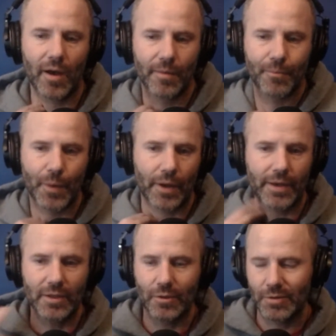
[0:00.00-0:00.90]
I'll
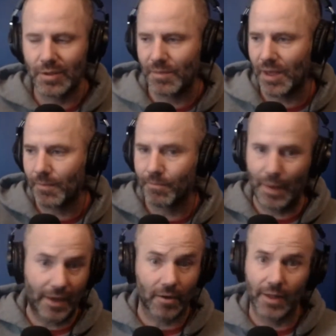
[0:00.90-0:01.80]
probably do something
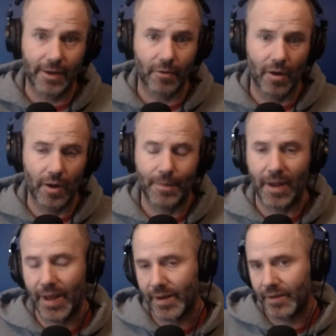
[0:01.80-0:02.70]
bigger later on
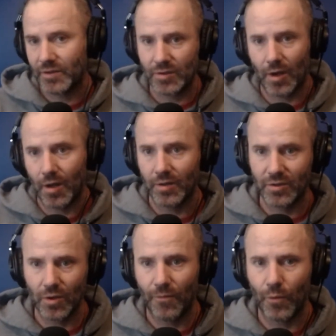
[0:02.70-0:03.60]
about how to install and
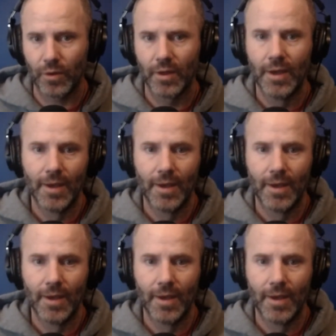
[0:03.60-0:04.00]
so forth.